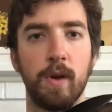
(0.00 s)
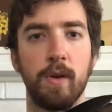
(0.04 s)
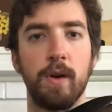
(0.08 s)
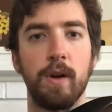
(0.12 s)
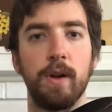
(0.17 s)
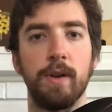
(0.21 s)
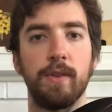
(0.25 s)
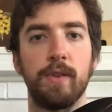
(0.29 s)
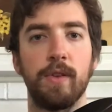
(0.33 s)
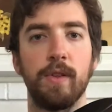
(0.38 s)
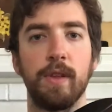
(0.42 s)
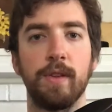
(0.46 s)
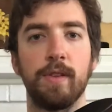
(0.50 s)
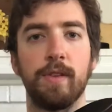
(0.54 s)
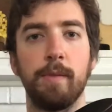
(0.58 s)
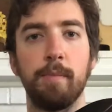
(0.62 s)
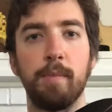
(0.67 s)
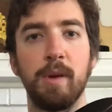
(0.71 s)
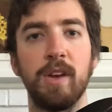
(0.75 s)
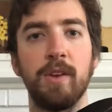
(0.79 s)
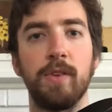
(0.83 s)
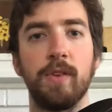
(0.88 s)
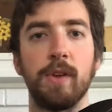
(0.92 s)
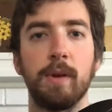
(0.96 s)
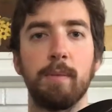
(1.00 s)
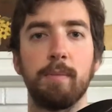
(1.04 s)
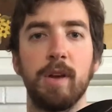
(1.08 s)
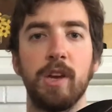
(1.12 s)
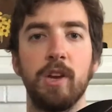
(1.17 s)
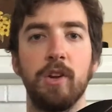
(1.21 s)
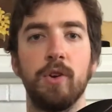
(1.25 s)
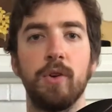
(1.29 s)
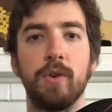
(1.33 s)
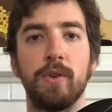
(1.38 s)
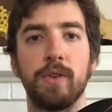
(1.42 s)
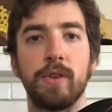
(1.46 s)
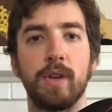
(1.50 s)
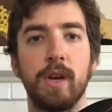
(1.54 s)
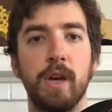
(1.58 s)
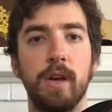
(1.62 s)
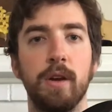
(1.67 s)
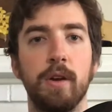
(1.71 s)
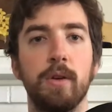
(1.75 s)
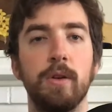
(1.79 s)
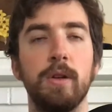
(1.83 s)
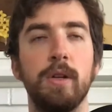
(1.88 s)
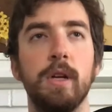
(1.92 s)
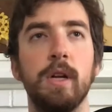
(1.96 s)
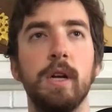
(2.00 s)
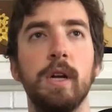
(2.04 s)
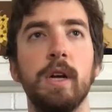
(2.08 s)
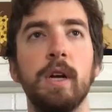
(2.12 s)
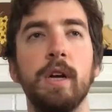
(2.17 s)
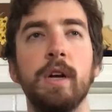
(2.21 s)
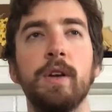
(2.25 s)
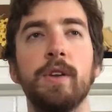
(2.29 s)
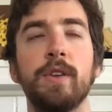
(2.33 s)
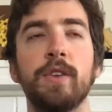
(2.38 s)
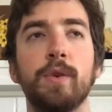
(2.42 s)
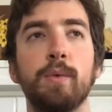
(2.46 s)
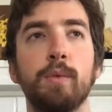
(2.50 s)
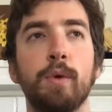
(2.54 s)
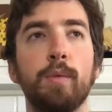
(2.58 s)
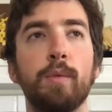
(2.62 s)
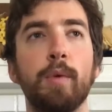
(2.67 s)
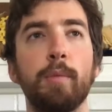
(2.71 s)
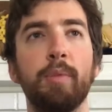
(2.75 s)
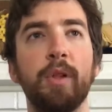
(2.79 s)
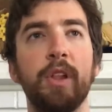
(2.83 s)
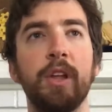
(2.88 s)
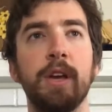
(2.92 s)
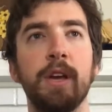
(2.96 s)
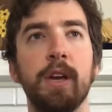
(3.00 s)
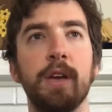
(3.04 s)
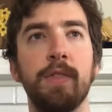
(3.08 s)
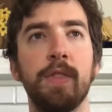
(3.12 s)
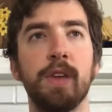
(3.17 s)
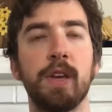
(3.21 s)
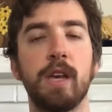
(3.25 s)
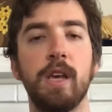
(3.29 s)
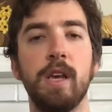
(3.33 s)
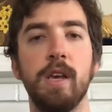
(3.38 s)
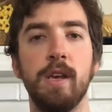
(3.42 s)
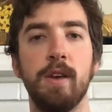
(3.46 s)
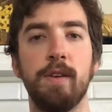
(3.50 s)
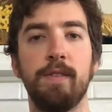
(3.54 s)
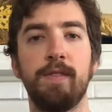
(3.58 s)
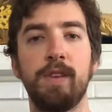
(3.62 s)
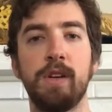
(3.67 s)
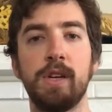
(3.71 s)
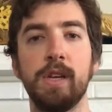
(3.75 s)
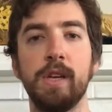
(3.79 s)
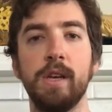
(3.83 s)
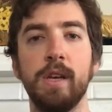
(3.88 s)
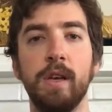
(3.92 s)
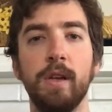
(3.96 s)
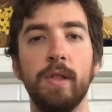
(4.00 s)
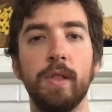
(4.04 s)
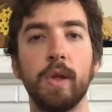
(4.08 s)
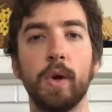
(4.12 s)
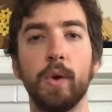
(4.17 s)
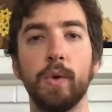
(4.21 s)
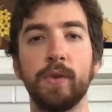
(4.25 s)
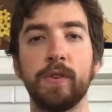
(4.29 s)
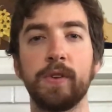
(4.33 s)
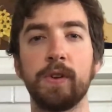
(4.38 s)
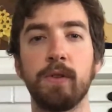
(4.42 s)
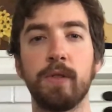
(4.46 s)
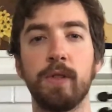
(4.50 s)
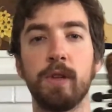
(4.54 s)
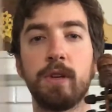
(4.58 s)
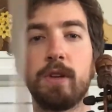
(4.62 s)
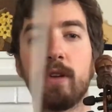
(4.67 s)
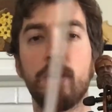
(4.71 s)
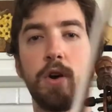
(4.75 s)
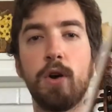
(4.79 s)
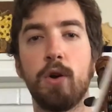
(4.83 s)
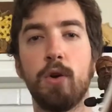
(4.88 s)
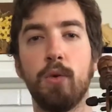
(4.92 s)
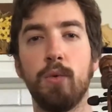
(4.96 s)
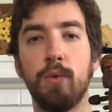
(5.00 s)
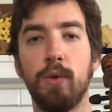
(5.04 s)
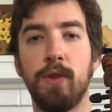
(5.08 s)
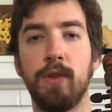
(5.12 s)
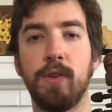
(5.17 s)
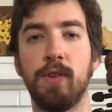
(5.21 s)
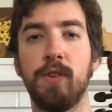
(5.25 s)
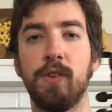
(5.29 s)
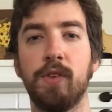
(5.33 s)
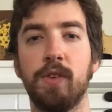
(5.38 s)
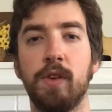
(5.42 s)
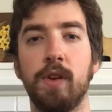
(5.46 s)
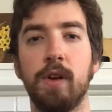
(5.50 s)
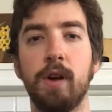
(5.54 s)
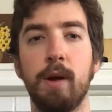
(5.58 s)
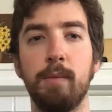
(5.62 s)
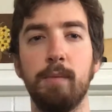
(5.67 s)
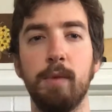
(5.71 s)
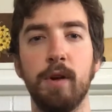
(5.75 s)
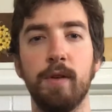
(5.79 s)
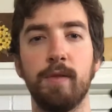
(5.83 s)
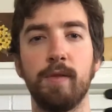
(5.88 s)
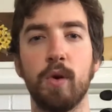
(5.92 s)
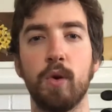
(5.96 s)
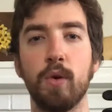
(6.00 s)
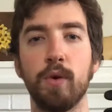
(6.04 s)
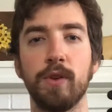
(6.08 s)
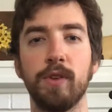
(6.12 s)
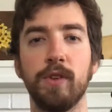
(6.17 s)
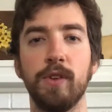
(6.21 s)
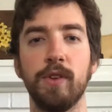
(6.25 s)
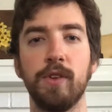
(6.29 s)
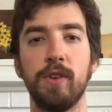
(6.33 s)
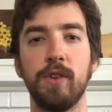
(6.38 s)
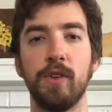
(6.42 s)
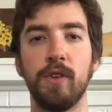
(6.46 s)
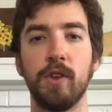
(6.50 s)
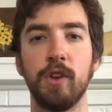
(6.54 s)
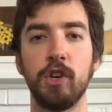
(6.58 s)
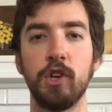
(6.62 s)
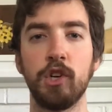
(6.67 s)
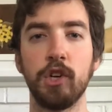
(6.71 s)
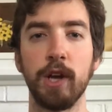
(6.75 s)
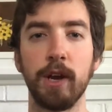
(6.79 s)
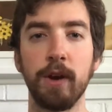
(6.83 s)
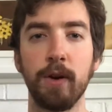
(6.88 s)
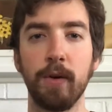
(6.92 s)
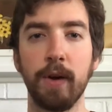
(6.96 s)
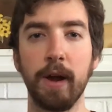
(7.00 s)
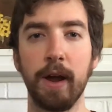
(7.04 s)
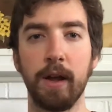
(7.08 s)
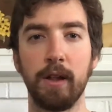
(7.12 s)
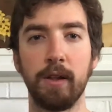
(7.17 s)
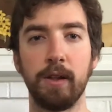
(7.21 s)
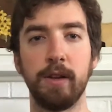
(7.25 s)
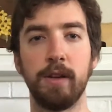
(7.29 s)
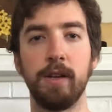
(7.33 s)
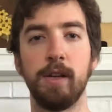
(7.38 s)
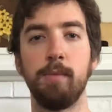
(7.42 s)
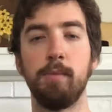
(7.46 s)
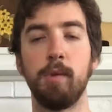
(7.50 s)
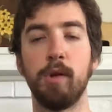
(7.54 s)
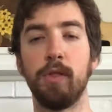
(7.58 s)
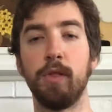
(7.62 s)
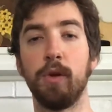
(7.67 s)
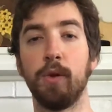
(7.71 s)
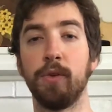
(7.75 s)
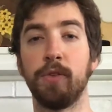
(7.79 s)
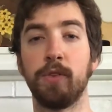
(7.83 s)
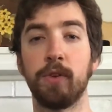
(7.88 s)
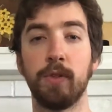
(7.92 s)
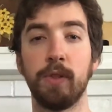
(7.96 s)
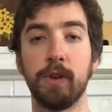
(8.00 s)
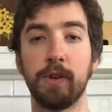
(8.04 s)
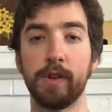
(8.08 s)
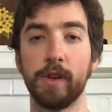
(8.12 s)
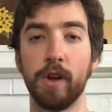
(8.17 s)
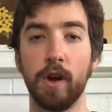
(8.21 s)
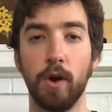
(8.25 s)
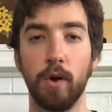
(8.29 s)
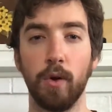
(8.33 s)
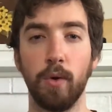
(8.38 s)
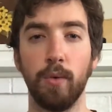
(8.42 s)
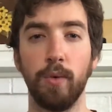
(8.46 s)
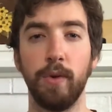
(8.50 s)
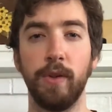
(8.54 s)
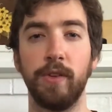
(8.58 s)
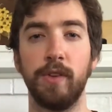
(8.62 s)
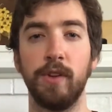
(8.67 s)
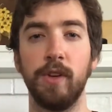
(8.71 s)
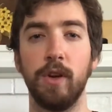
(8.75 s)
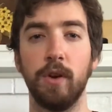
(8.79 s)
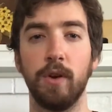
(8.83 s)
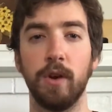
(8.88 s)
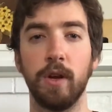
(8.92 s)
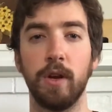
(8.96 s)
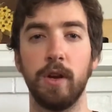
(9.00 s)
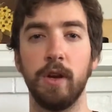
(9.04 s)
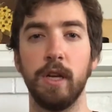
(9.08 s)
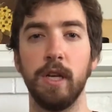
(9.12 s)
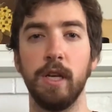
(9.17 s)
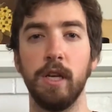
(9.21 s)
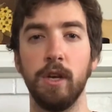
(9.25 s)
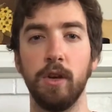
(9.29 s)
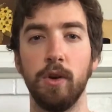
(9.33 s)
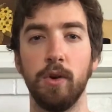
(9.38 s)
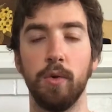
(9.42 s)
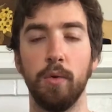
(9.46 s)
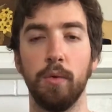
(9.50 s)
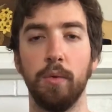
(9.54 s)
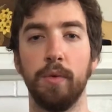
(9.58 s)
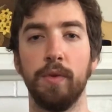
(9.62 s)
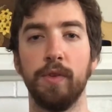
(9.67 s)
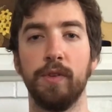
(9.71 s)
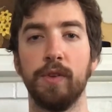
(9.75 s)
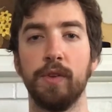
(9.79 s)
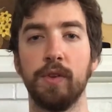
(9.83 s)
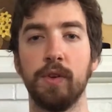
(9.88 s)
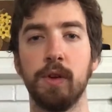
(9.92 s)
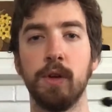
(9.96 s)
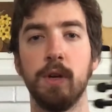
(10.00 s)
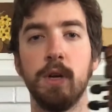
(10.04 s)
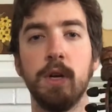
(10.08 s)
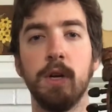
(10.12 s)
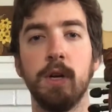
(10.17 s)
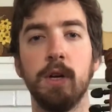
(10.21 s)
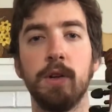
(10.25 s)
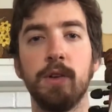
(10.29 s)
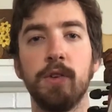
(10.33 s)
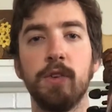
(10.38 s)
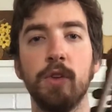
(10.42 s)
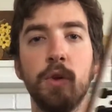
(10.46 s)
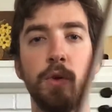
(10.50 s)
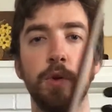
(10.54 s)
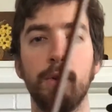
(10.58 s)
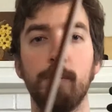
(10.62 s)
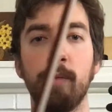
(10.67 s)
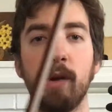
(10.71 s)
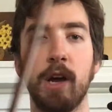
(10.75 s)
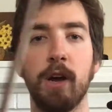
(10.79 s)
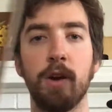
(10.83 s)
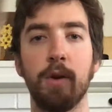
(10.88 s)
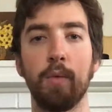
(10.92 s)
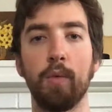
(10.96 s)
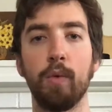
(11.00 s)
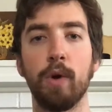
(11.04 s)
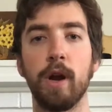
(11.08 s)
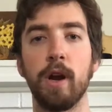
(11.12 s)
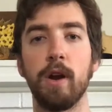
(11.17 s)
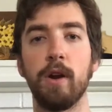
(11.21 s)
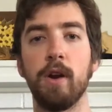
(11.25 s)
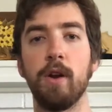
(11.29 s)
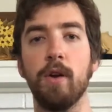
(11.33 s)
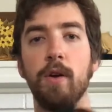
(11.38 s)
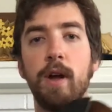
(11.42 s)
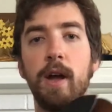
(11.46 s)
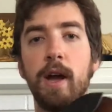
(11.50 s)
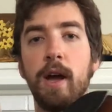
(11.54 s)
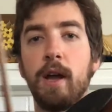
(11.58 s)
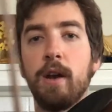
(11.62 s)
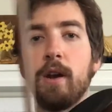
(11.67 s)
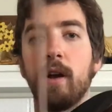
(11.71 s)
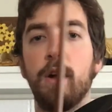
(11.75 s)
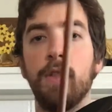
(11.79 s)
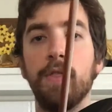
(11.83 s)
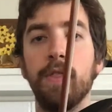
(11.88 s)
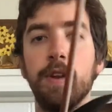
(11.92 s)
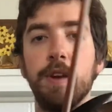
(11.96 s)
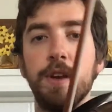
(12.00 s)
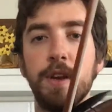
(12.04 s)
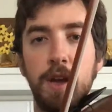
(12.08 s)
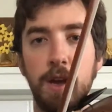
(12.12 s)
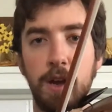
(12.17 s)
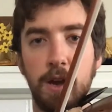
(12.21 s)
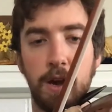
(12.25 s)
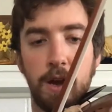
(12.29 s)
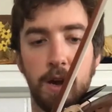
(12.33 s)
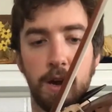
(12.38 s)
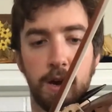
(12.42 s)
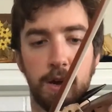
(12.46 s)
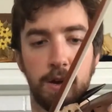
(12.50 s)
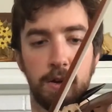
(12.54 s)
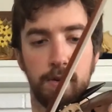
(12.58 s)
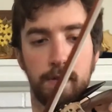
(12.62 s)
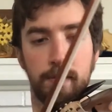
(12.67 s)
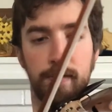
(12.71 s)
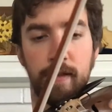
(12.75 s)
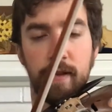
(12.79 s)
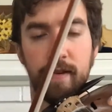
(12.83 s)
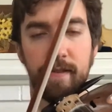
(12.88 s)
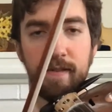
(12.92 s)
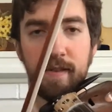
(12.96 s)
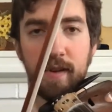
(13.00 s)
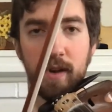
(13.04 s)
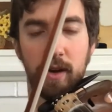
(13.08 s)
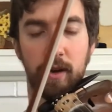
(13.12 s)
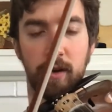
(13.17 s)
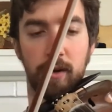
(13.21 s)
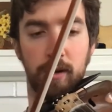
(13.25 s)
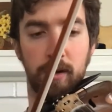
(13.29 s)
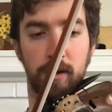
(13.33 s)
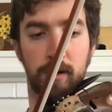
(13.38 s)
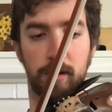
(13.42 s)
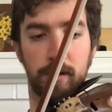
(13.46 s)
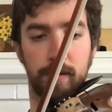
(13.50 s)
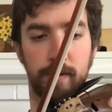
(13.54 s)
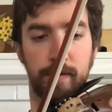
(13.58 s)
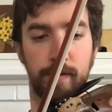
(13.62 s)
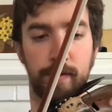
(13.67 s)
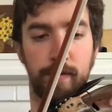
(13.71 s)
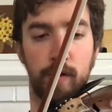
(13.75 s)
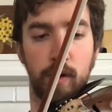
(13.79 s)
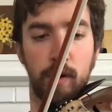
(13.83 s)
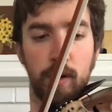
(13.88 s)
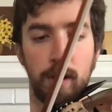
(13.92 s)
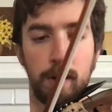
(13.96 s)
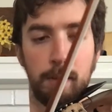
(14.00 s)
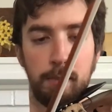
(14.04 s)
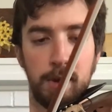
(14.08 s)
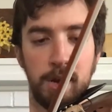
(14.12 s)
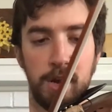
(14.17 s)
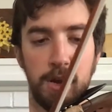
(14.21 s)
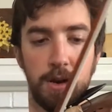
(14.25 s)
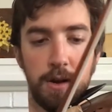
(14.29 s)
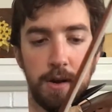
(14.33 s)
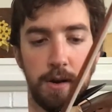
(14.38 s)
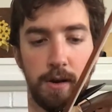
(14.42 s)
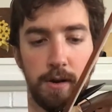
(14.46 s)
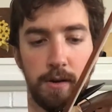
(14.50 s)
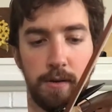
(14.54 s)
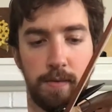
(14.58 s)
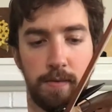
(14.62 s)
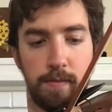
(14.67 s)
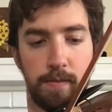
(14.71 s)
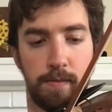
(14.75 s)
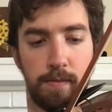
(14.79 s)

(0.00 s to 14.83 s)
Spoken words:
Alright, so that's the basic major scale. So when we're playing in the key of D, those are the tones, and of course this is a generality, but those are the tones that you're going to use. So no matter where you're at on the neck of the fiddle, if you're up here,